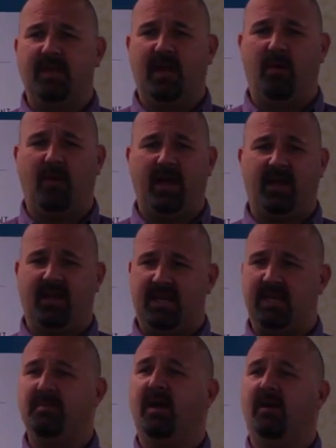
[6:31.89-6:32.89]
got
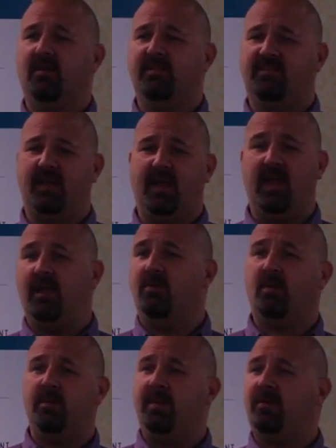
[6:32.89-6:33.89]
an email saying, hey,
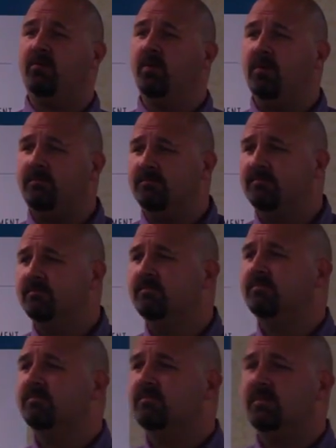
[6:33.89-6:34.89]
you want to pick a room?
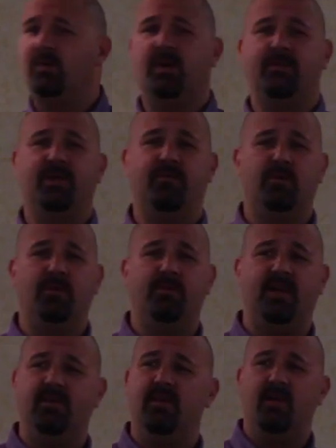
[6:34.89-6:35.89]
You want to pick a
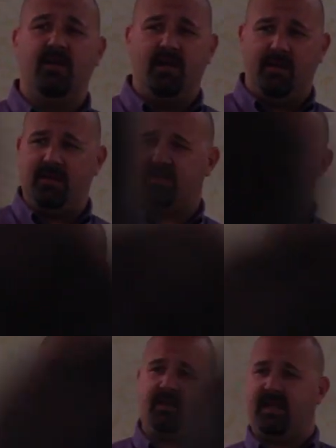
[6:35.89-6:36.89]
room and make sure
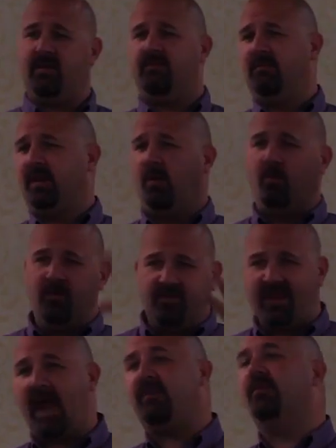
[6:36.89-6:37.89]
you want to get it,
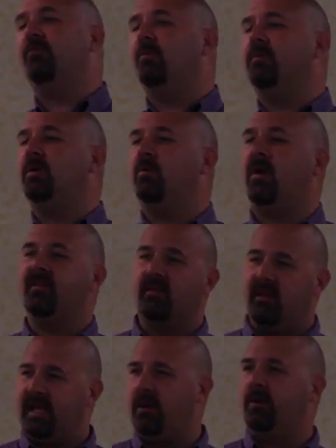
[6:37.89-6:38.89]
exactly the room you want and the
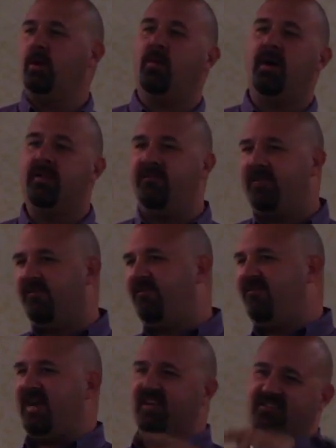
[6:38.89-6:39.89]
layout you want and the
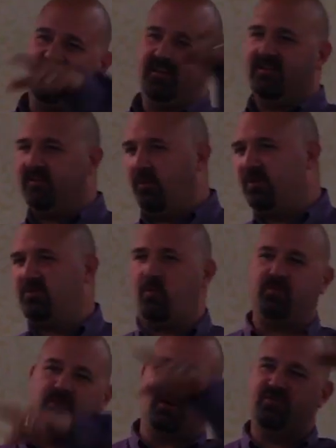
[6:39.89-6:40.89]
facing, which
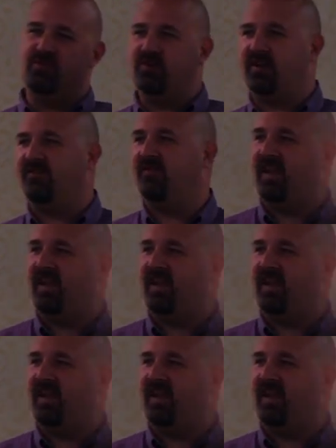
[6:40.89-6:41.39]
direction you're going to